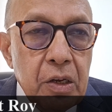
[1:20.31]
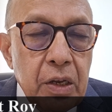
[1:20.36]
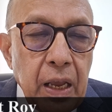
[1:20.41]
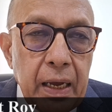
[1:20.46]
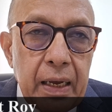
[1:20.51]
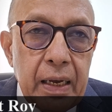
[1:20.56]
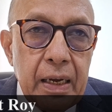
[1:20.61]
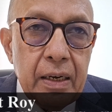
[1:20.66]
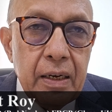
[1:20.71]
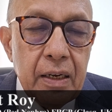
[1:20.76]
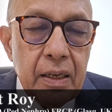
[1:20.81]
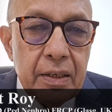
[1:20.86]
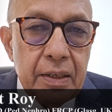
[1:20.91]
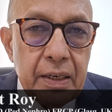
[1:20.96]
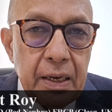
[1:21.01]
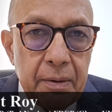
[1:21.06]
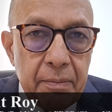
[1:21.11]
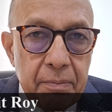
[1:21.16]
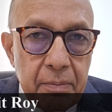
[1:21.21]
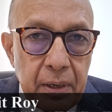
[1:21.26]
Again the
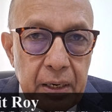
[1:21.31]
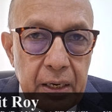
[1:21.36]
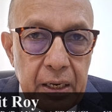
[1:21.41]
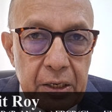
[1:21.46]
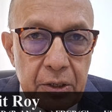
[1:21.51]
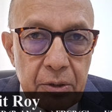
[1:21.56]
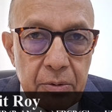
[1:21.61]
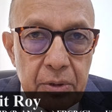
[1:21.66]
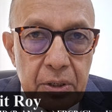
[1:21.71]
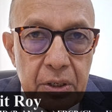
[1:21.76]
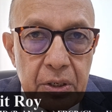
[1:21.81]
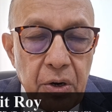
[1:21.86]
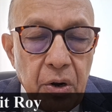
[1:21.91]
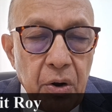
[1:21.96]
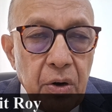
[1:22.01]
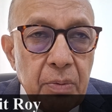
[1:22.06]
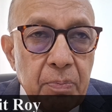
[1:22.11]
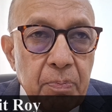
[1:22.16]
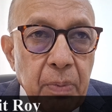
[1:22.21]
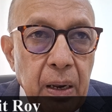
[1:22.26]
same mechanism. It's not